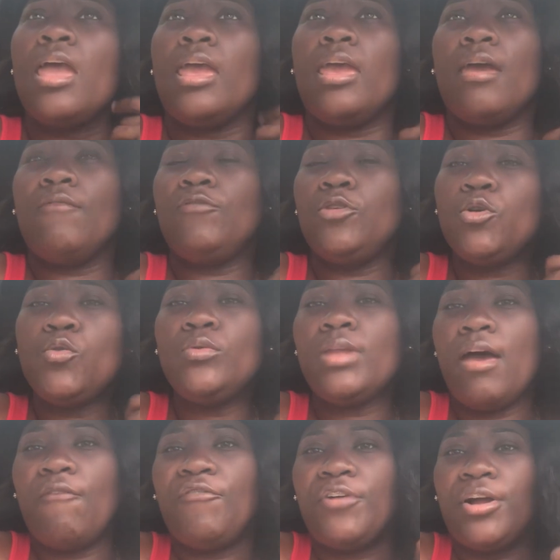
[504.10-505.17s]
If you
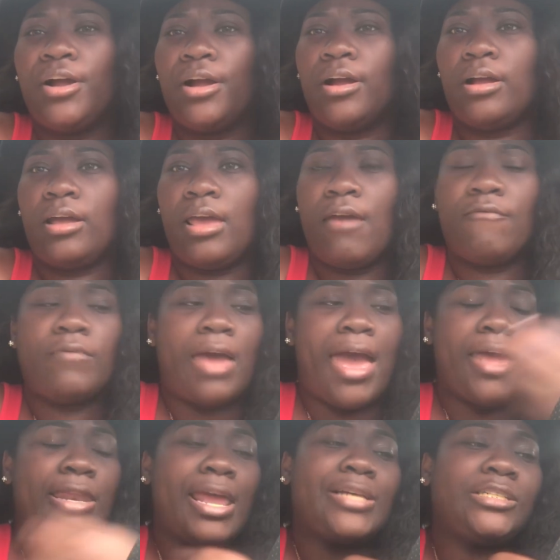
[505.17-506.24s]
never,
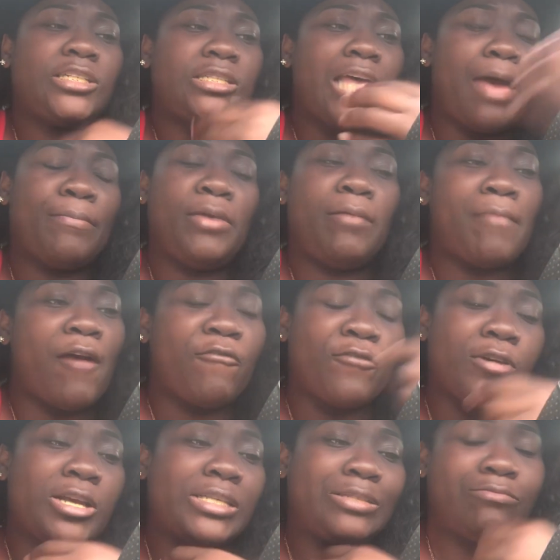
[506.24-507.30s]
and that's just how me and my
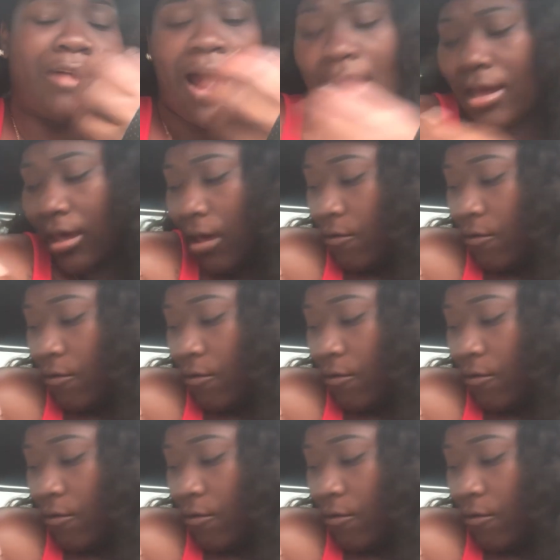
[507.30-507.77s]
friends rock.